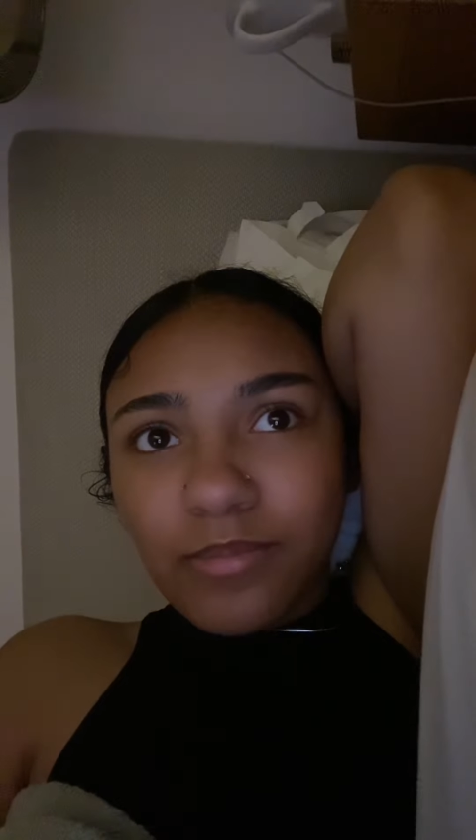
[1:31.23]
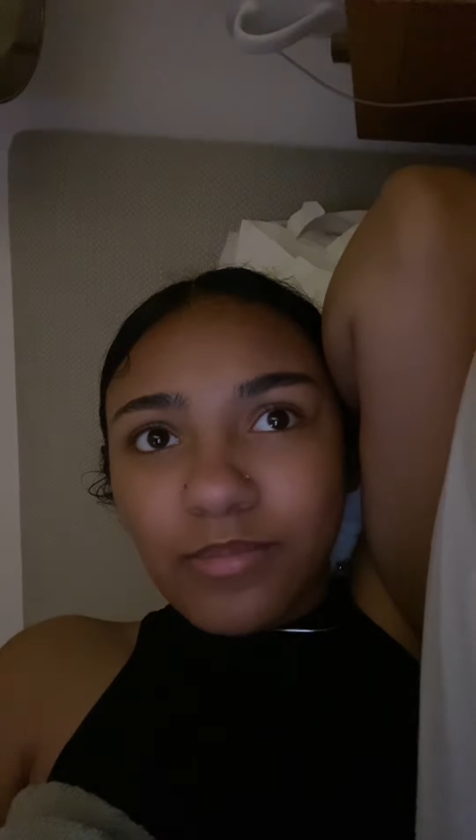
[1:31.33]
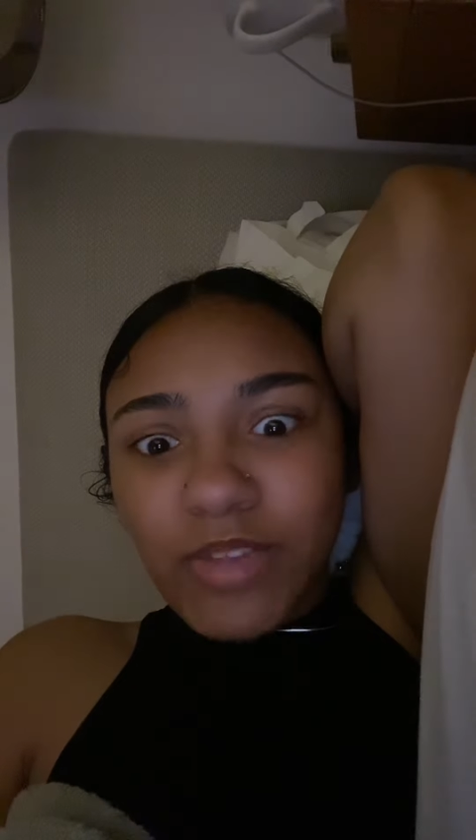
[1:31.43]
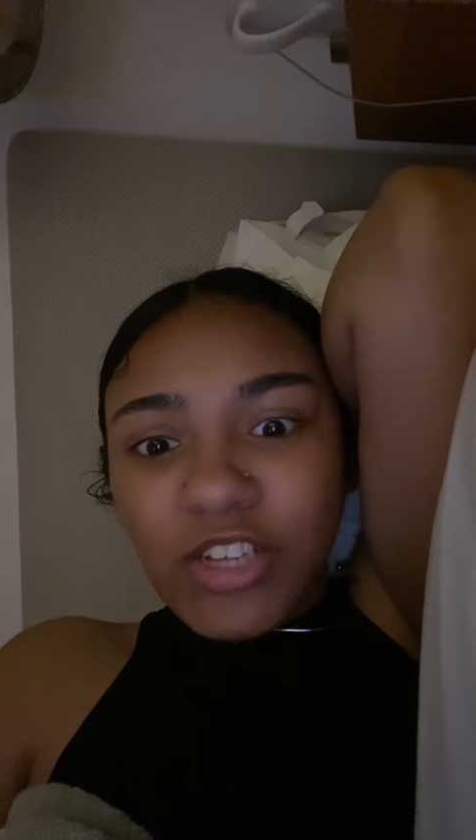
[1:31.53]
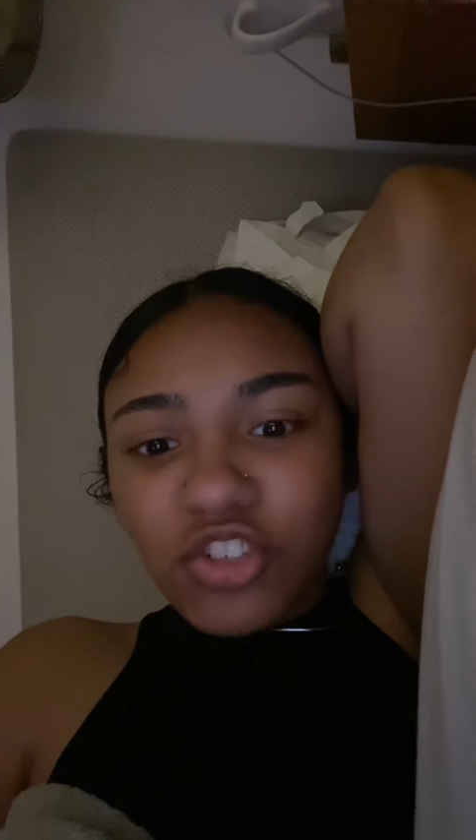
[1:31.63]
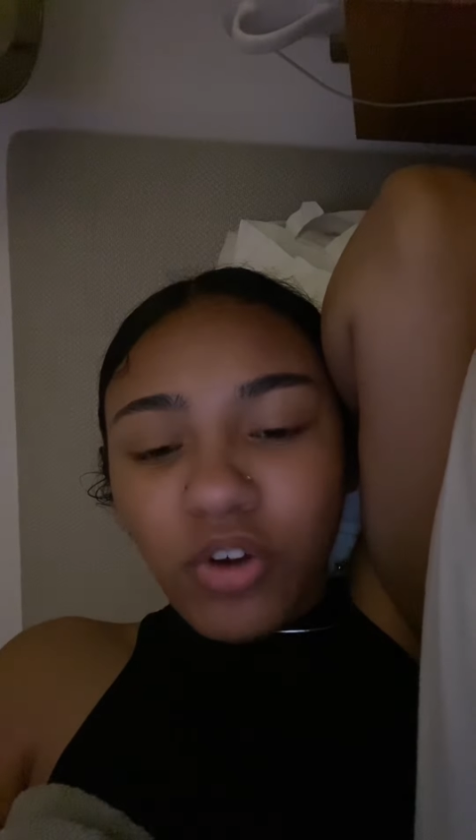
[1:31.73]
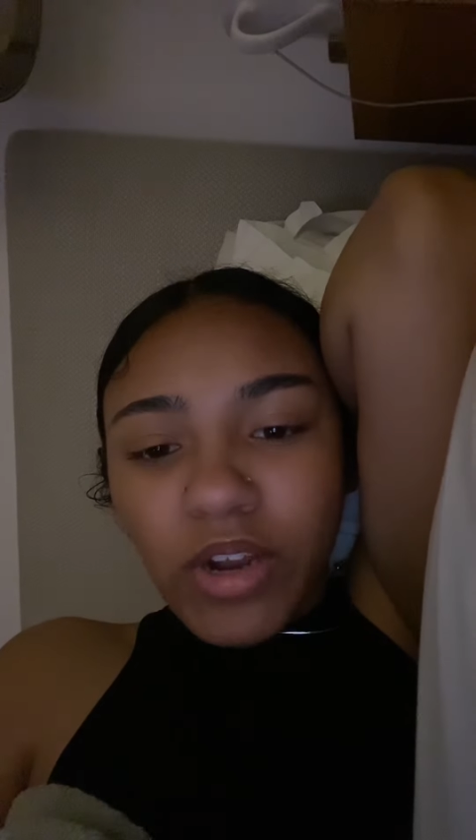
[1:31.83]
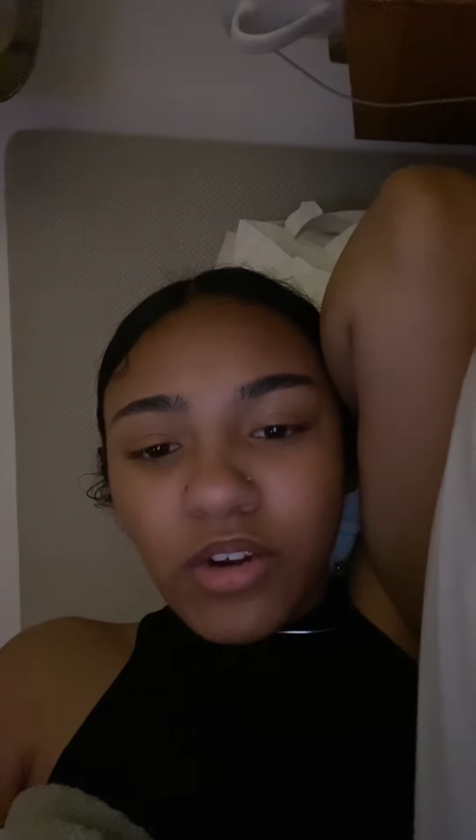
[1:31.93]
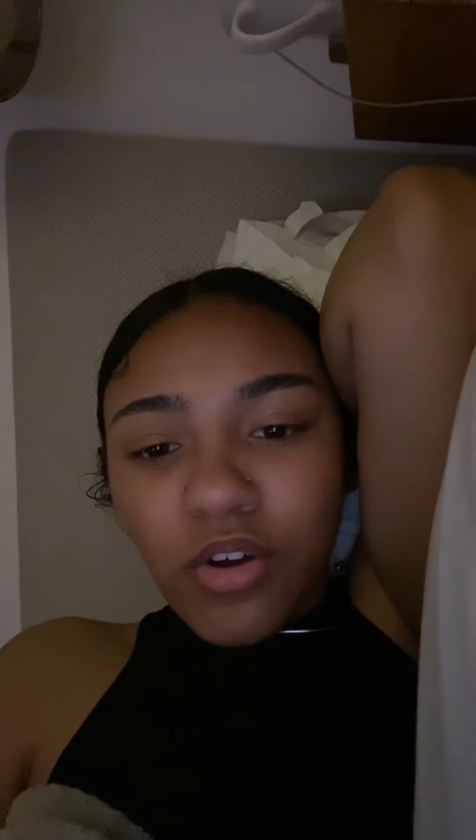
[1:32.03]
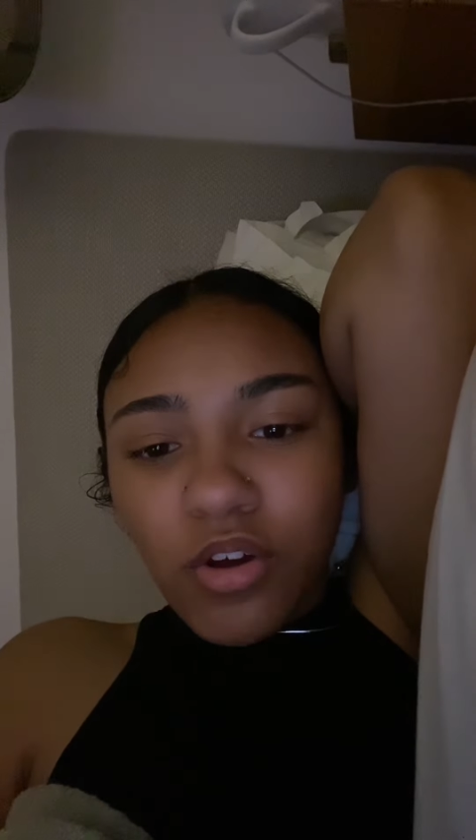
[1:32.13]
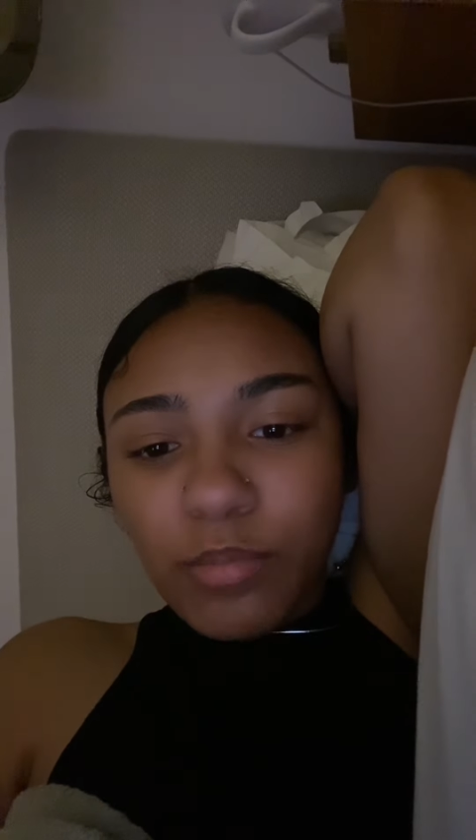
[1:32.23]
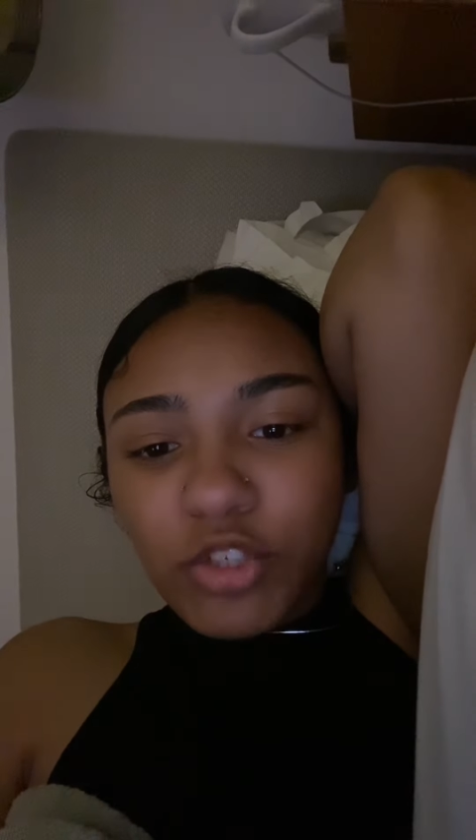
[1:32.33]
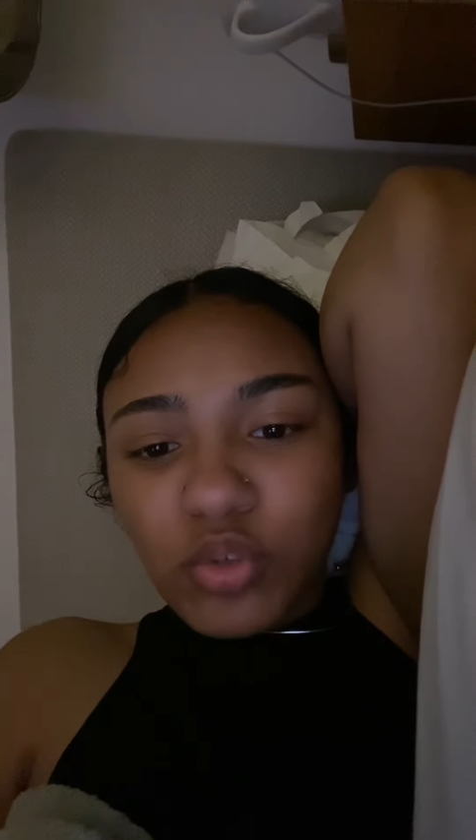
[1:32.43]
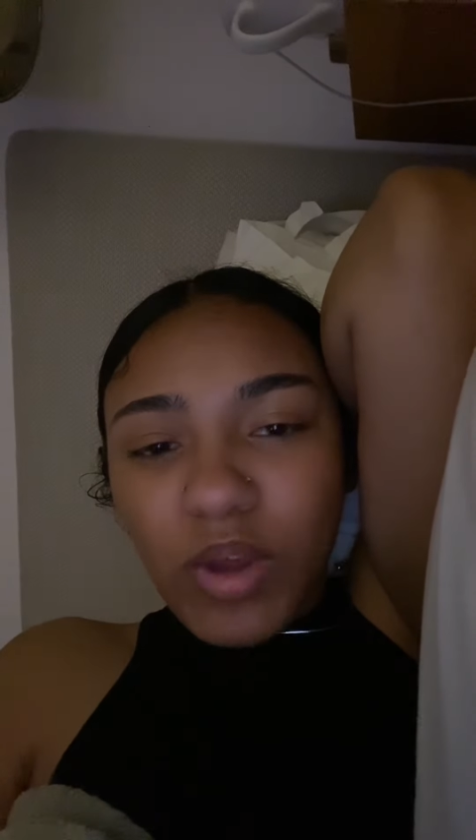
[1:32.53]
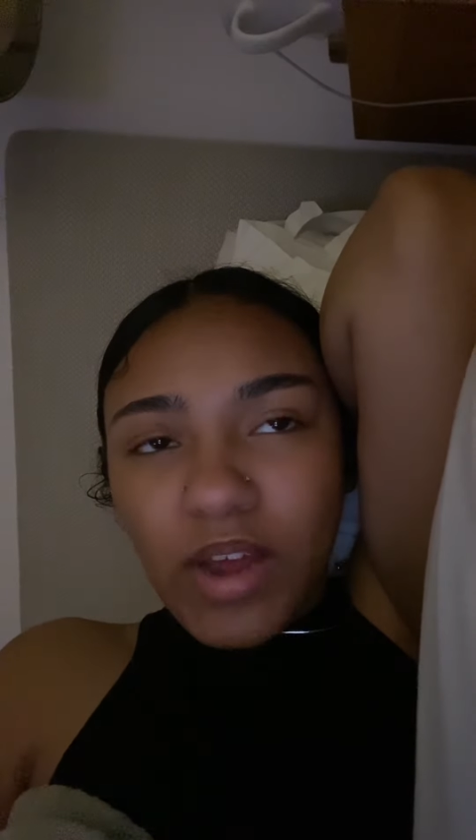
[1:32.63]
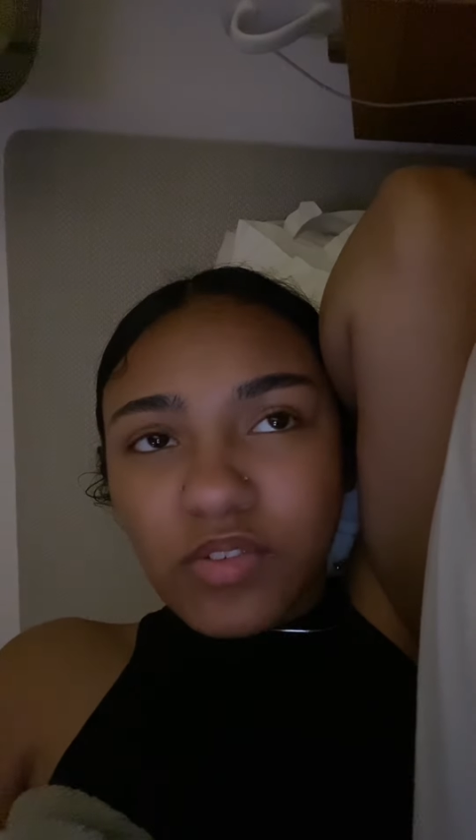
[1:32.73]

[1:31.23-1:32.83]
that's great and all, but you have